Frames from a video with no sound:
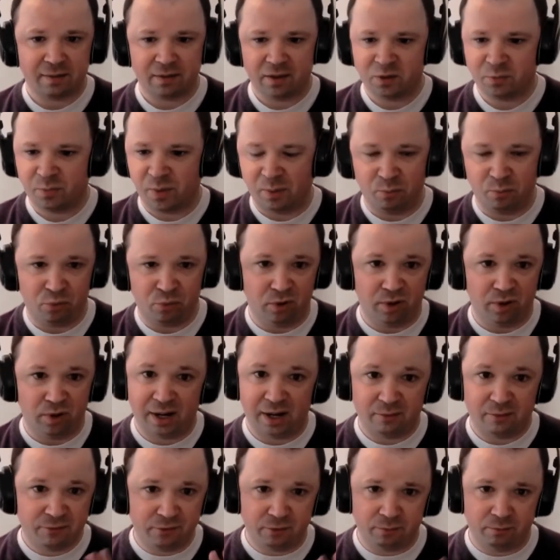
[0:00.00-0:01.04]
it's been brought
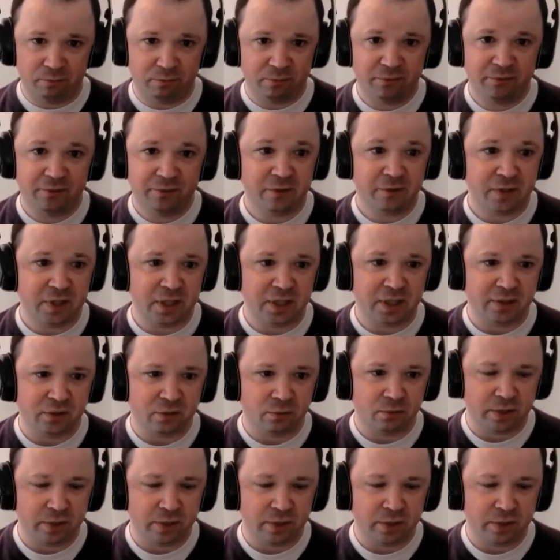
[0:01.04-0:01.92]
out from 50 years of